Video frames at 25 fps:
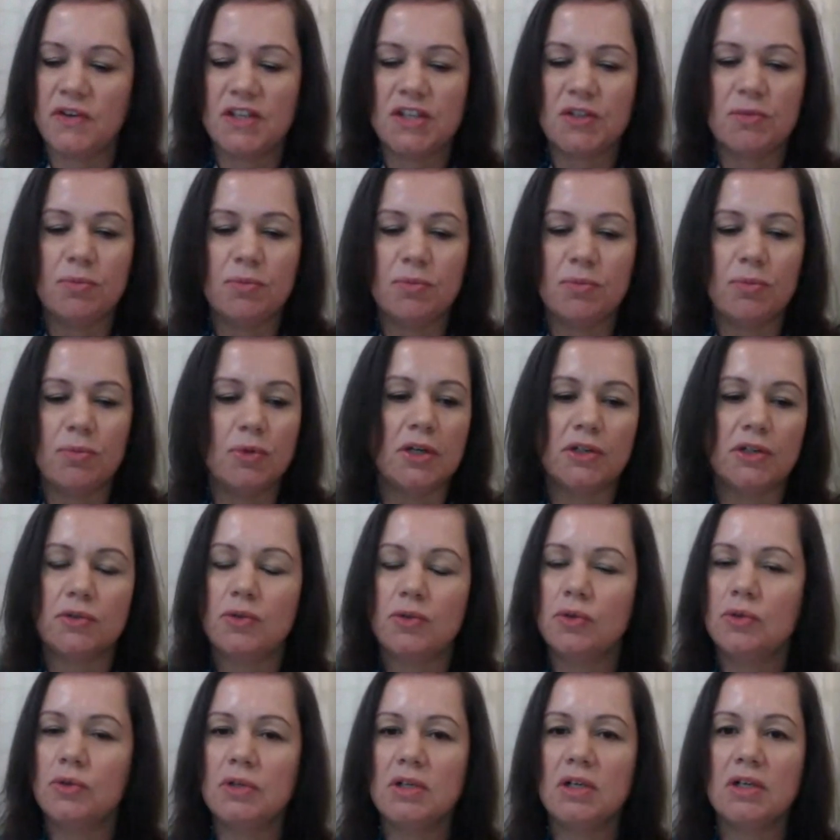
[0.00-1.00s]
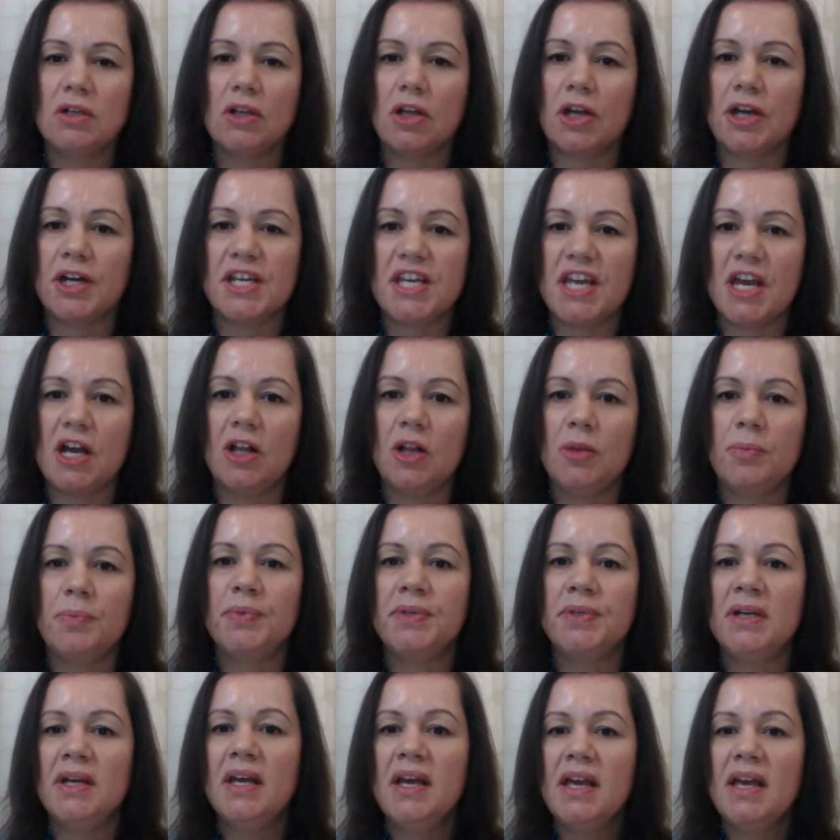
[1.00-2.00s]
as Facebook or Google or
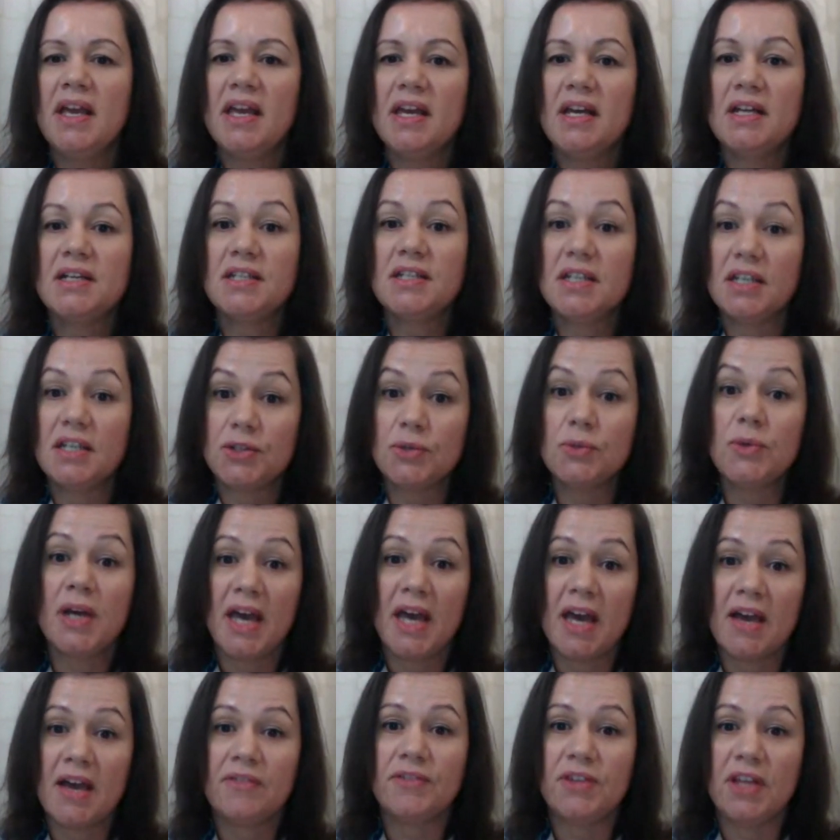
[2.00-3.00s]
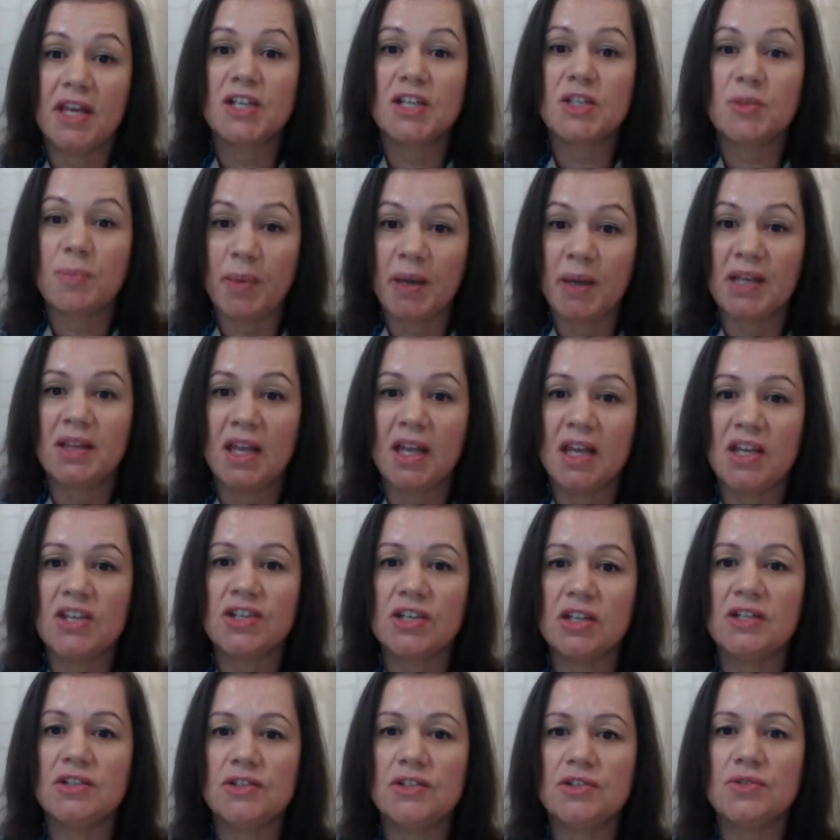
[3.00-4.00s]
Yelp, and they do have the
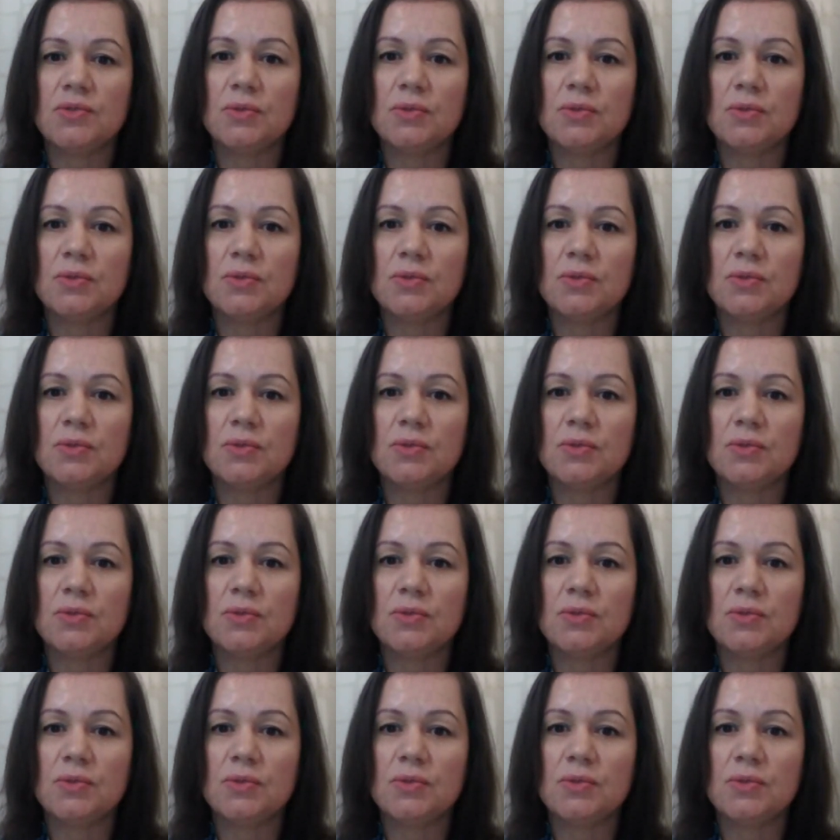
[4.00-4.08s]
expectation